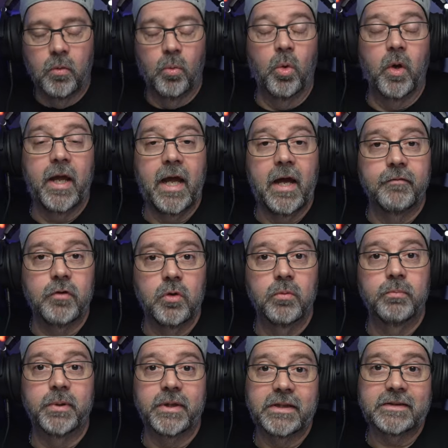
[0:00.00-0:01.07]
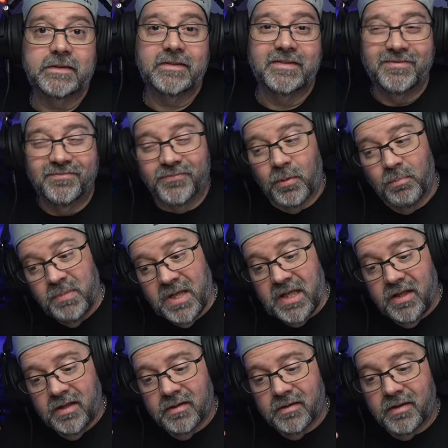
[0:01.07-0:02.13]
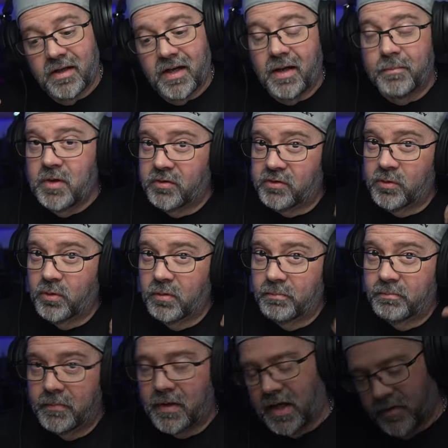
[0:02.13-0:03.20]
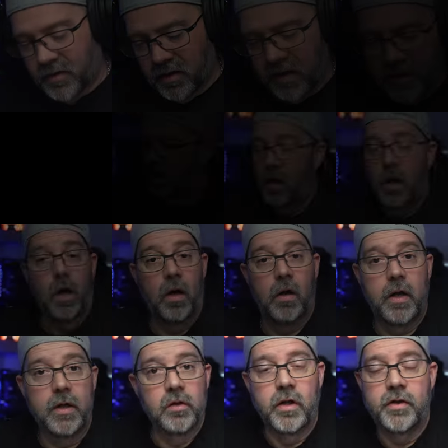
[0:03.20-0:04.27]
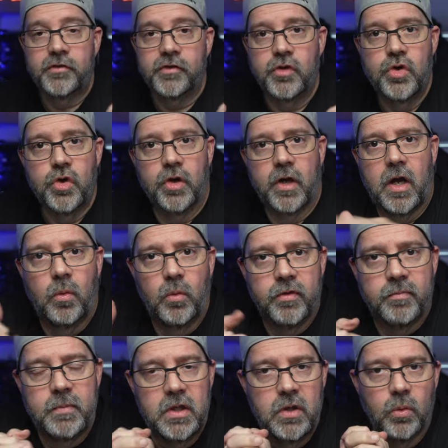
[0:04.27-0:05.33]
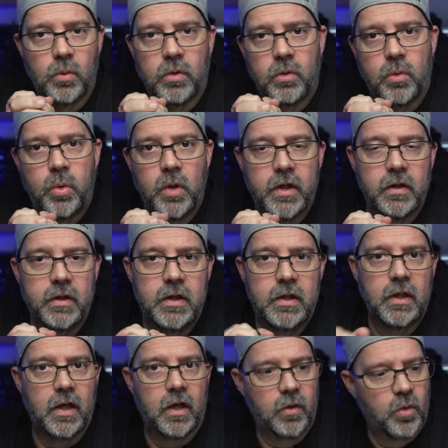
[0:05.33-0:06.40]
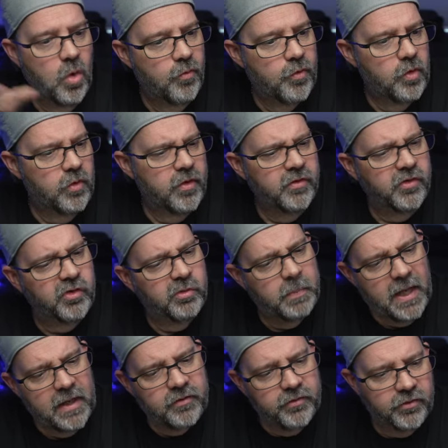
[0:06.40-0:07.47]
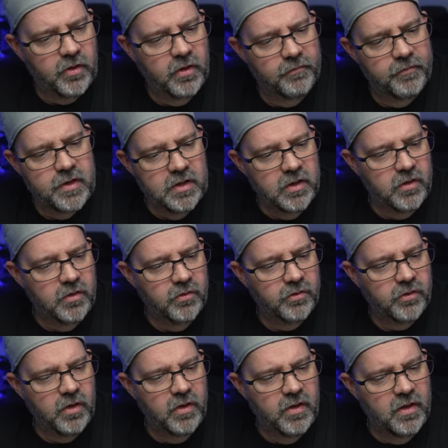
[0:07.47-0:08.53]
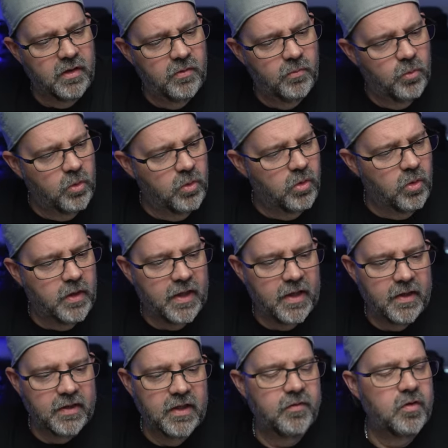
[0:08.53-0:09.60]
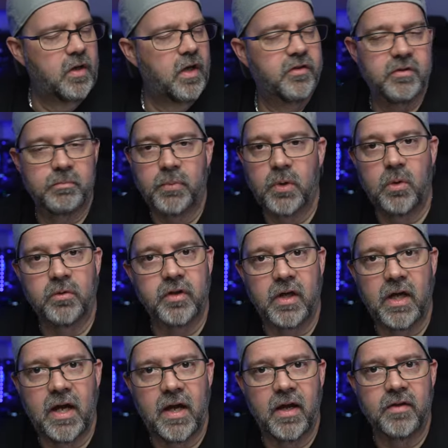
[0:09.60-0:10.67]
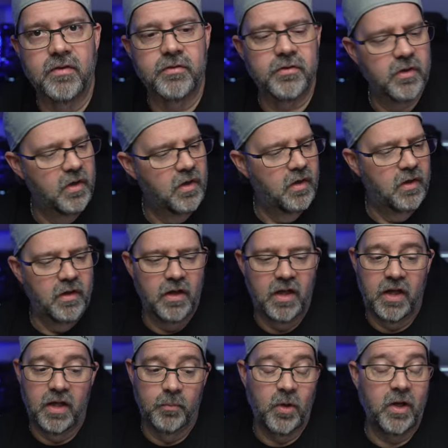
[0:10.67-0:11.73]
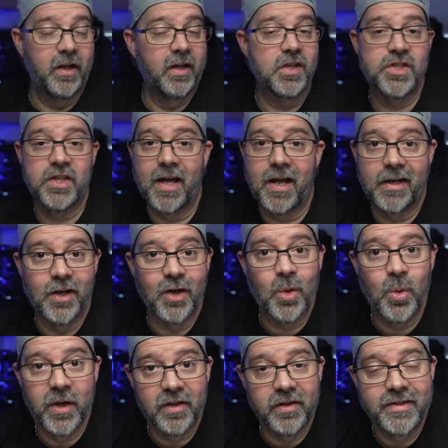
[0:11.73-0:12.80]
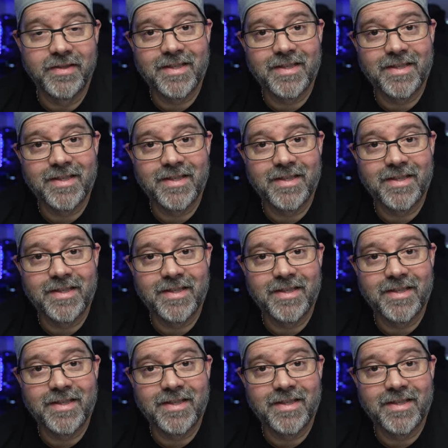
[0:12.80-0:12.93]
what have you, but for me, I'm used to them on the left. All right, let's nerd out with me real quickly. I'll go over the specs of these, and then we'll go ahead and give you guys some pros and cons. And we're gonna get you out of here quickly